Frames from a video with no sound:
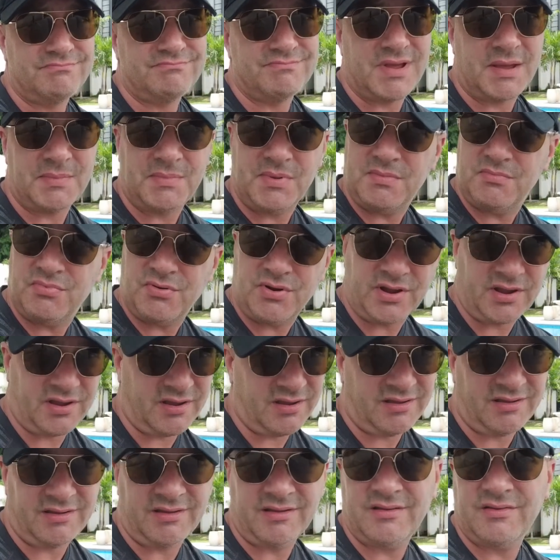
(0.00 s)
Maybe
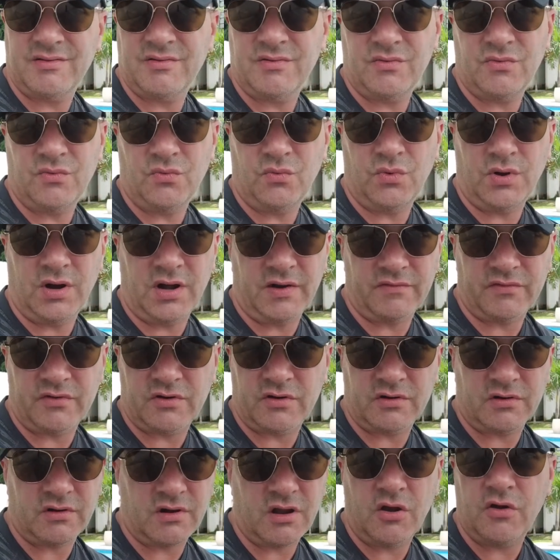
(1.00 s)
bring
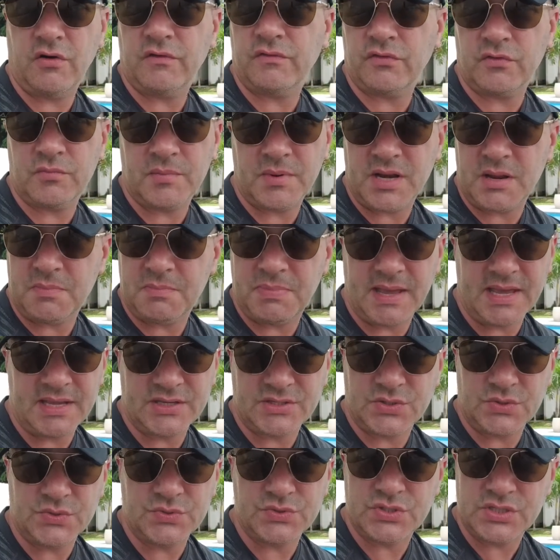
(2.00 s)
whatever, however many
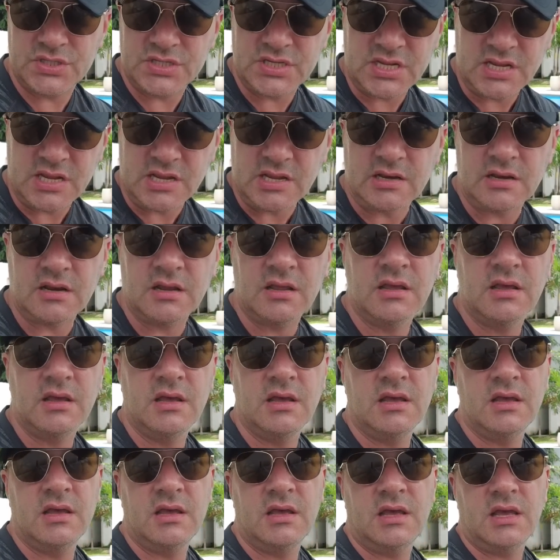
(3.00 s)
pesos you need,
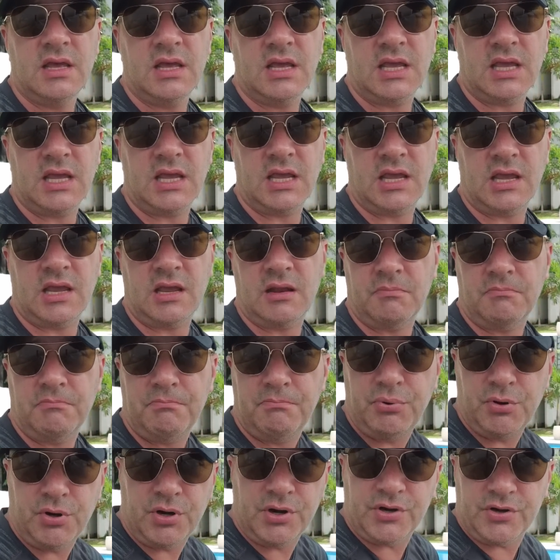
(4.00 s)
and
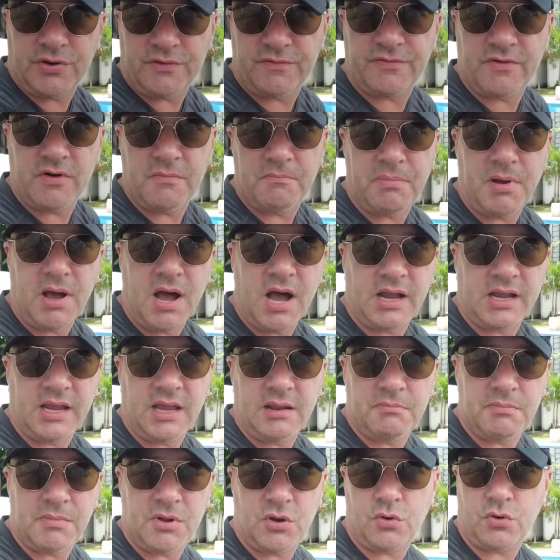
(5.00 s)
put it in your front
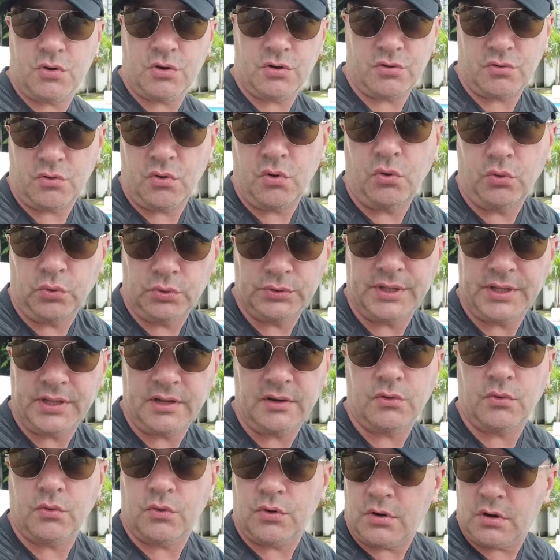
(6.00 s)
pocket, or hold
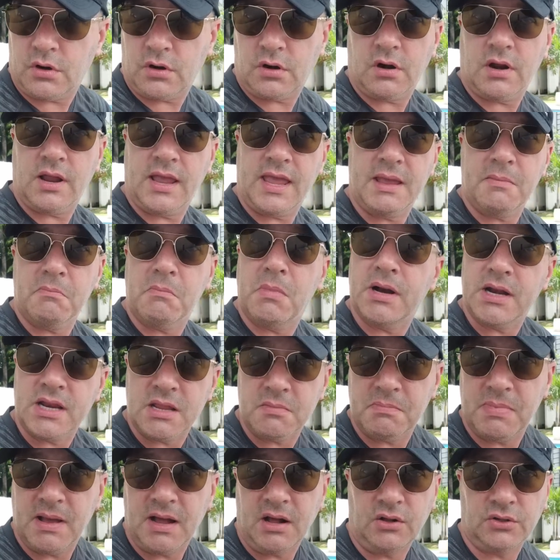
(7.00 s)
it, or a
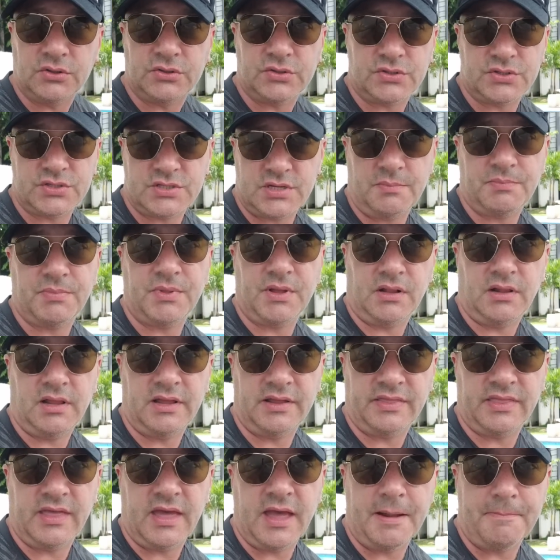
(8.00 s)
money belt or something
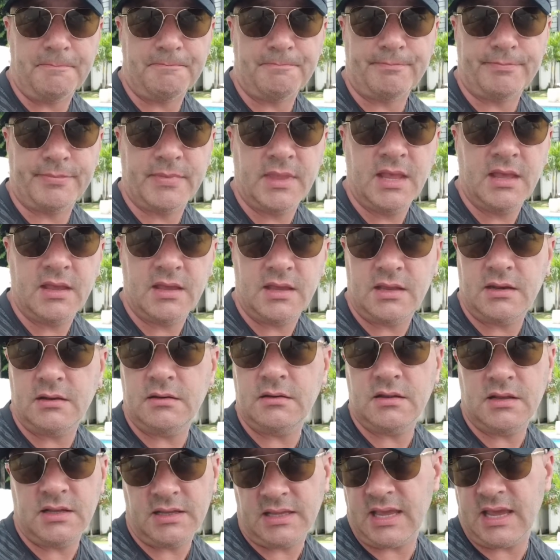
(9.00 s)
like that.
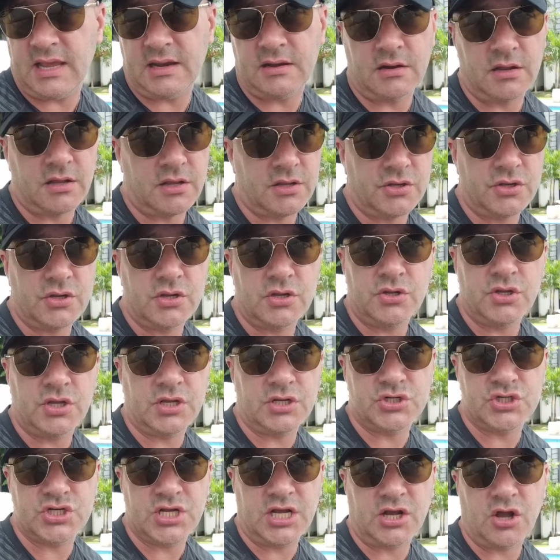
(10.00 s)
And again, you
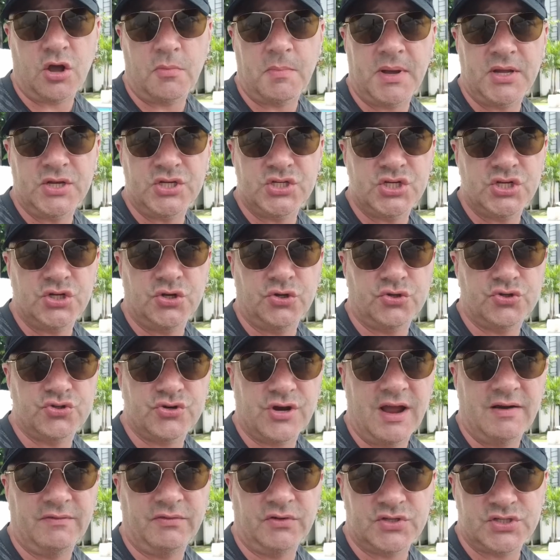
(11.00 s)
can check out my Geo
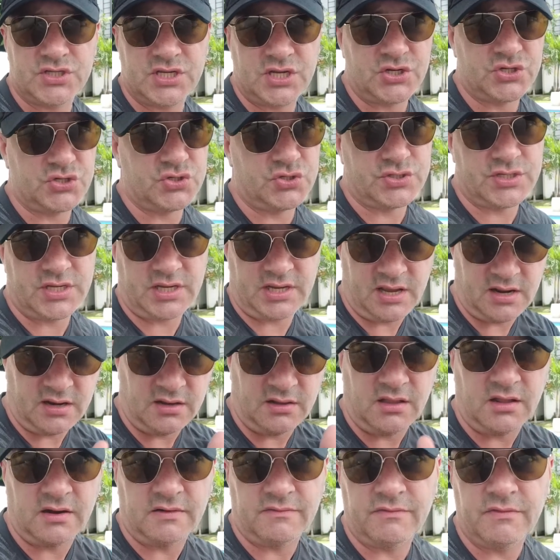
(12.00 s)
Travel Essentials. I got
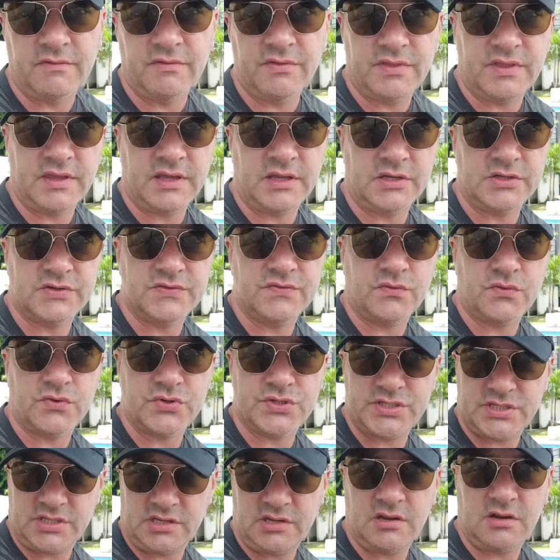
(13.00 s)
a lot of things for
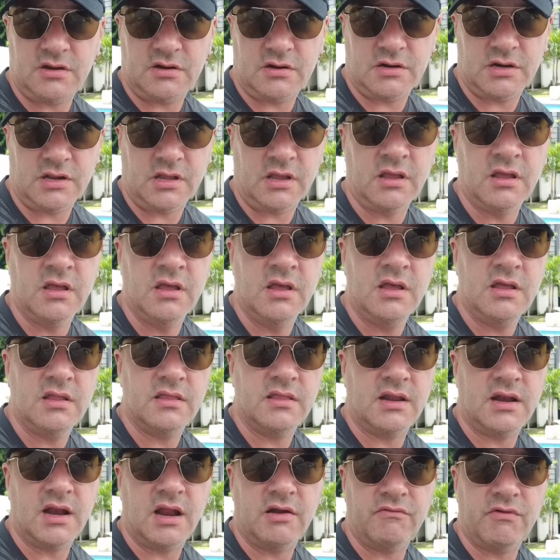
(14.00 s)
security
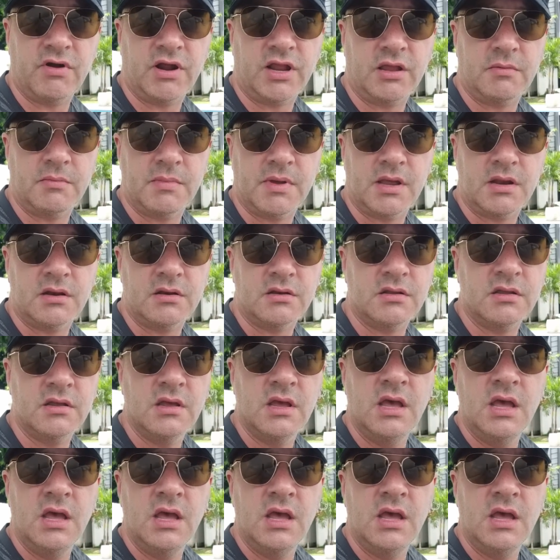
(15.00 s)
that I recommend.